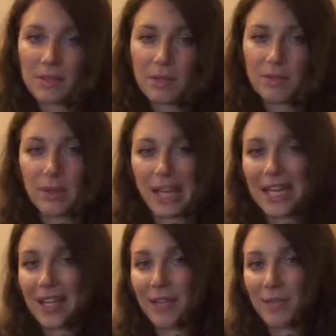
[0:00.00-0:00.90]

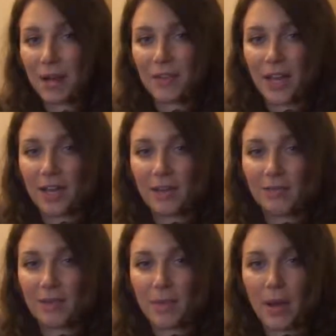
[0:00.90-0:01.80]
complaining about that,
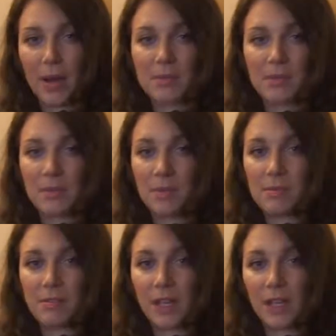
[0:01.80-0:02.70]
and my mom
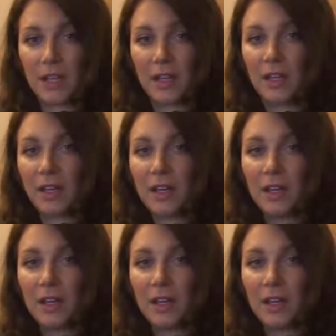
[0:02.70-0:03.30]
sometimes feeling like